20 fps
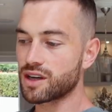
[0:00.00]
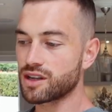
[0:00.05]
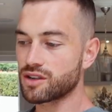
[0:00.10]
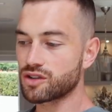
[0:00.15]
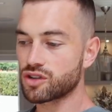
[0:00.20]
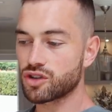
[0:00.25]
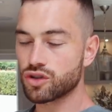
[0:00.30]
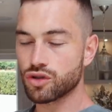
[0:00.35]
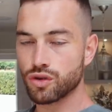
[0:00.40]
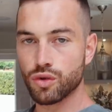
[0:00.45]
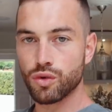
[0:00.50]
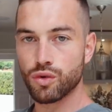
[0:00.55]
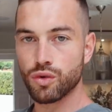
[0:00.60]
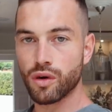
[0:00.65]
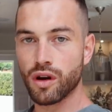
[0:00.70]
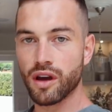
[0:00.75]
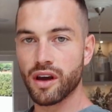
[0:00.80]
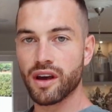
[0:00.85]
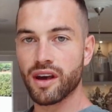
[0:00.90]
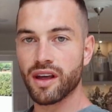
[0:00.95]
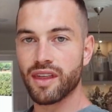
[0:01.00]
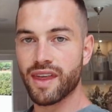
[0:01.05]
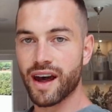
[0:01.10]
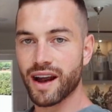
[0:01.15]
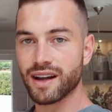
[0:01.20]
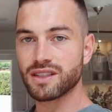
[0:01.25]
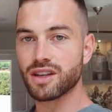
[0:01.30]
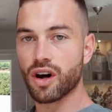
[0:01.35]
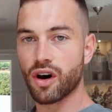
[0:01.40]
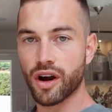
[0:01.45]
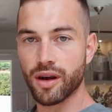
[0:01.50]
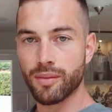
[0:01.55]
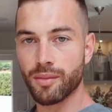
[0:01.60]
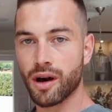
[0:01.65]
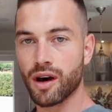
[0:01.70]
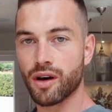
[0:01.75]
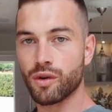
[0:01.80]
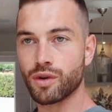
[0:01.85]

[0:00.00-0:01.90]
install that timer,